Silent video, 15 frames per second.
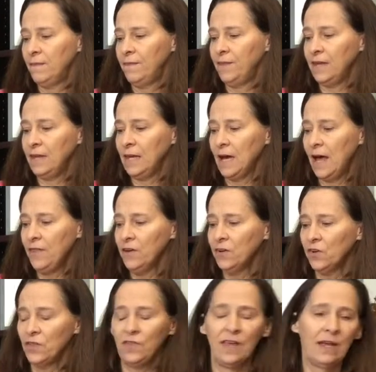the other
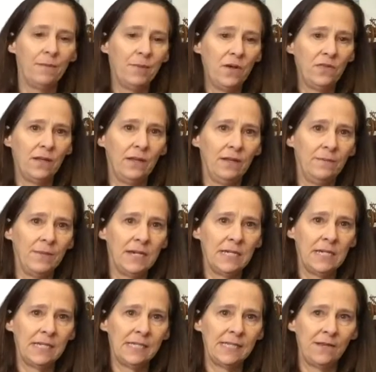good thing about the Little
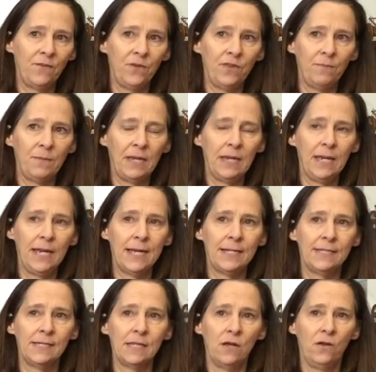Métis Sing With Me
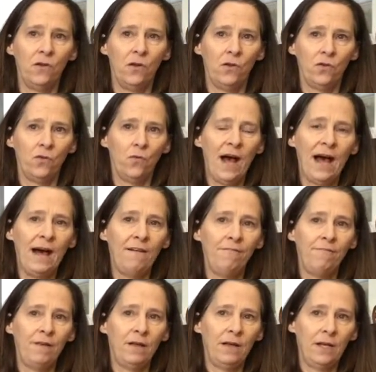is you have